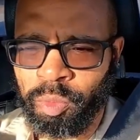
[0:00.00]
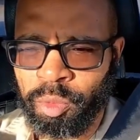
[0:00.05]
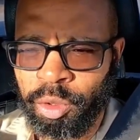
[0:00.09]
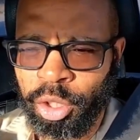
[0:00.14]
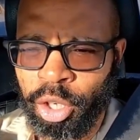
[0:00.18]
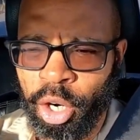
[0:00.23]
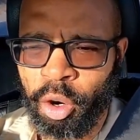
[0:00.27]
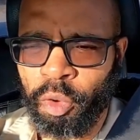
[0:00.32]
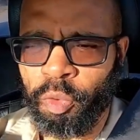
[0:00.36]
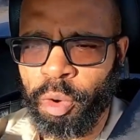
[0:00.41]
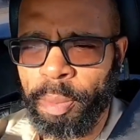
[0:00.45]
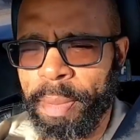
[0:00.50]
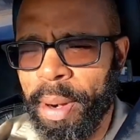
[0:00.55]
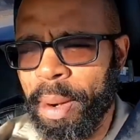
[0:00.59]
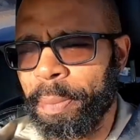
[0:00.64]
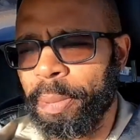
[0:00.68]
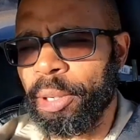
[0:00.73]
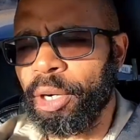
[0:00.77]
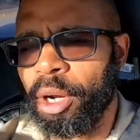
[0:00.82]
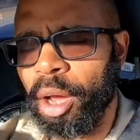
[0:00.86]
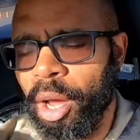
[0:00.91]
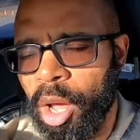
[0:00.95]
You know,
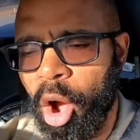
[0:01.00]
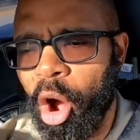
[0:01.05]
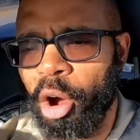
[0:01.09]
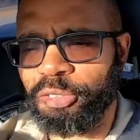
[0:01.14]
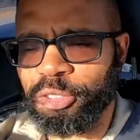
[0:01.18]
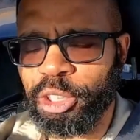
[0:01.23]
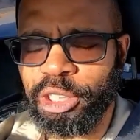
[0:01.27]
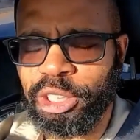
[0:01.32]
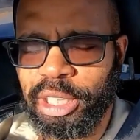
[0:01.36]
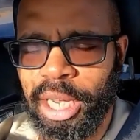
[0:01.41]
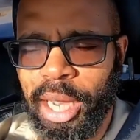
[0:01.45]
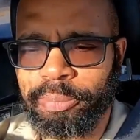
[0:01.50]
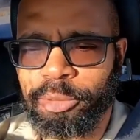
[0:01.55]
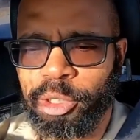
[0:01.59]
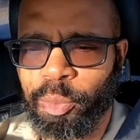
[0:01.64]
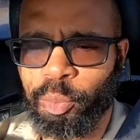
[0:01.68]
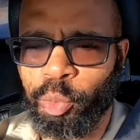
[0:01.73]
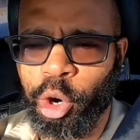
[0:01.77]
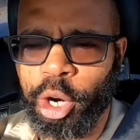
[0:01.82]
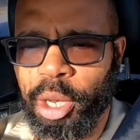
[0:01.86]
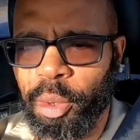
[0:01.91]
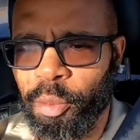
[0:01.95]
remember, oftentimes
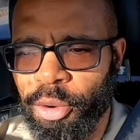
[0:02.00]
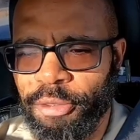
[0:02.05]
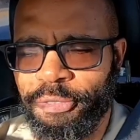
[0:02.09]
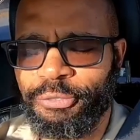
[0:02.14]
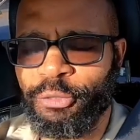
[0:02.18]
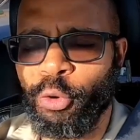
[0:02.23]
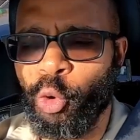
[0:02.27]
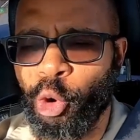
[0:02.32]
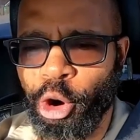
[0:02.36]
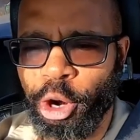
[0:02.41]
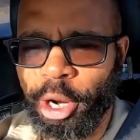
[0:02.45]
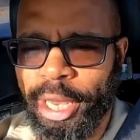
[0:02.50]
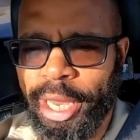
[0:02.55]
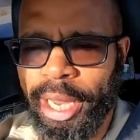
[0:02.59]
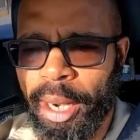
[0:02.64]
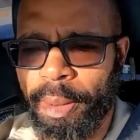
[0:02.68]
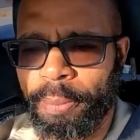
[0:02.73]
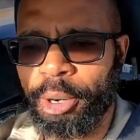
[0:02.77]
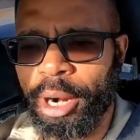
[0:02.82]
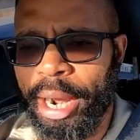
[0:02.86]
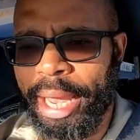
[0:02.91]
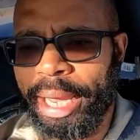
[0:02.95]
I'm working with 4
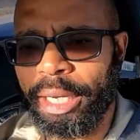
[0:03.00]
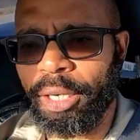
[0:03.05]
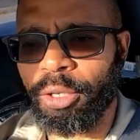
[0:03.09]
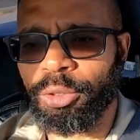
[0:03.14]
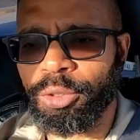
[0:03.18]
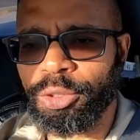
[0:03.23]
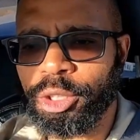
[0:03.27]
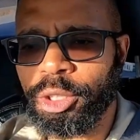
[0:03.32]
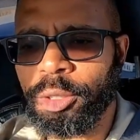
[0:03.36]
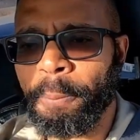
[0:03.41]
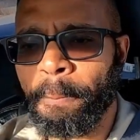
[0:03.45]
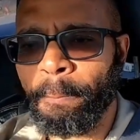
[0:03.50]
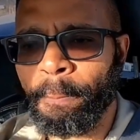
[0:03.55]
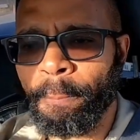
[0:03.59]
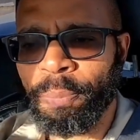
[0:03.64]
camera angles